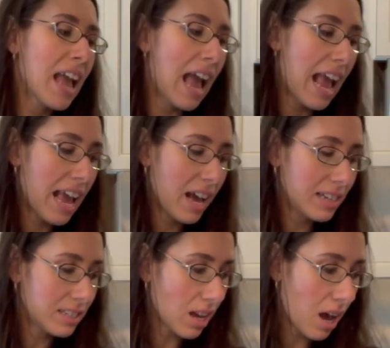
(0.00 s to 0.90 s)

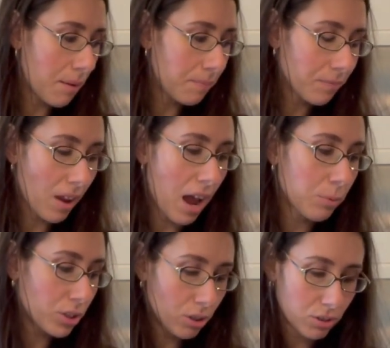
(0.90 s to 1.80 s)
And I
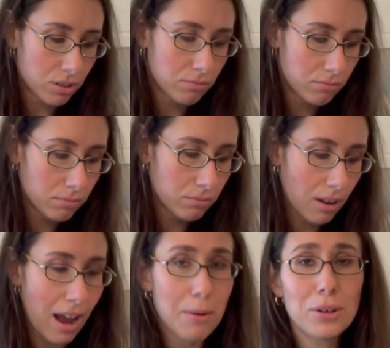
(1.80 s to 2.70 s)
will
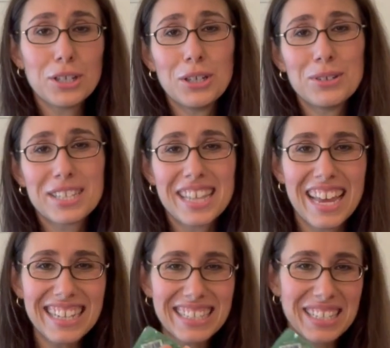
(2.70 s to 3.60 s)
use
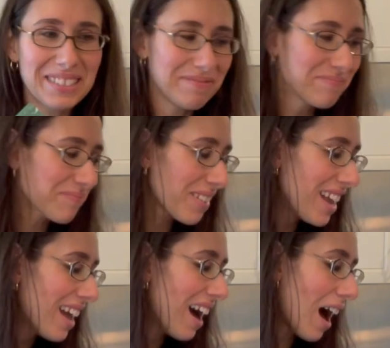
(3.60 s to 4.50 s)
this.
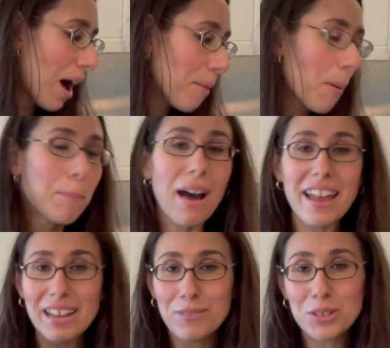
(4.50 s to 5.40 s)

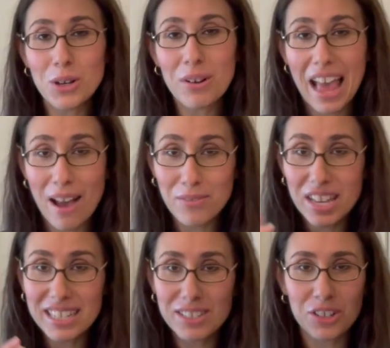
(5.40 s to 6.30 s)
But if you don't have
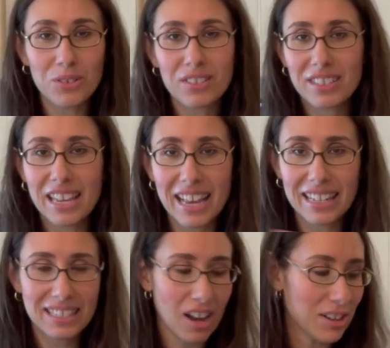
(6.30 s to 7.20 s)
this, or you can't
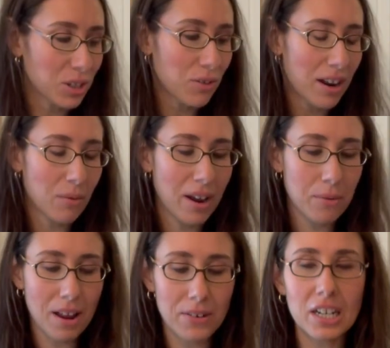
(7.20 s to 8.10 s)
get to Costco right away or
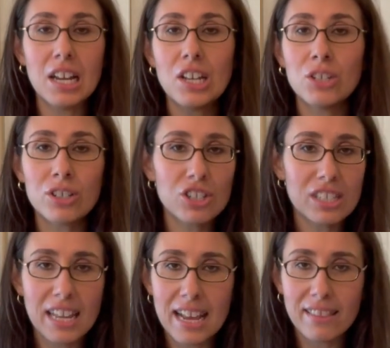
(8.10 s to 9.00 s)
whatever, you can just
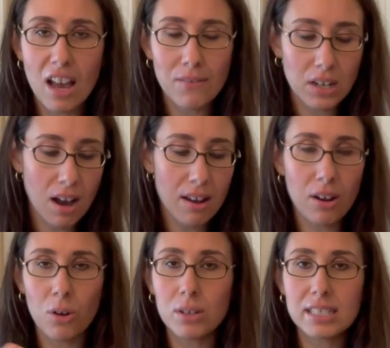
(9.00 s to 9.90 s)
take the
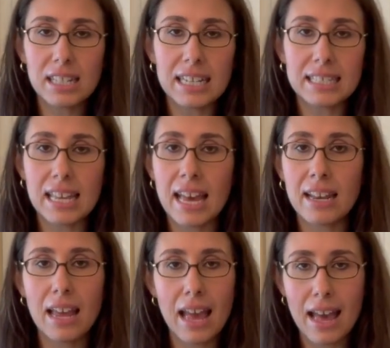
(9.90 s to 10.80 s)
avocado, slice
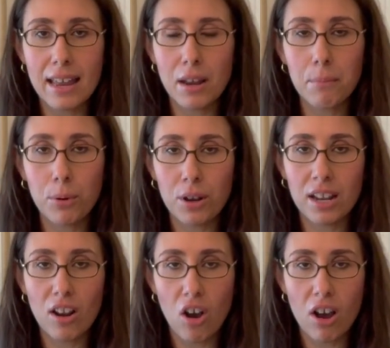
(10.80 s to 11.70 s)
it, and put
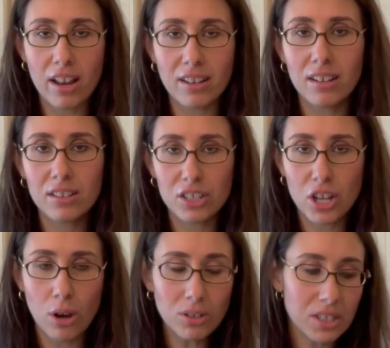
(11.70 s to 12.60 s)
it on the
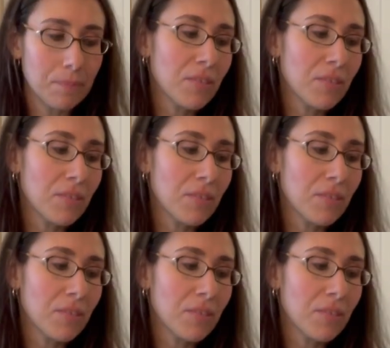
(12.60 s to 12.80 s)
toast.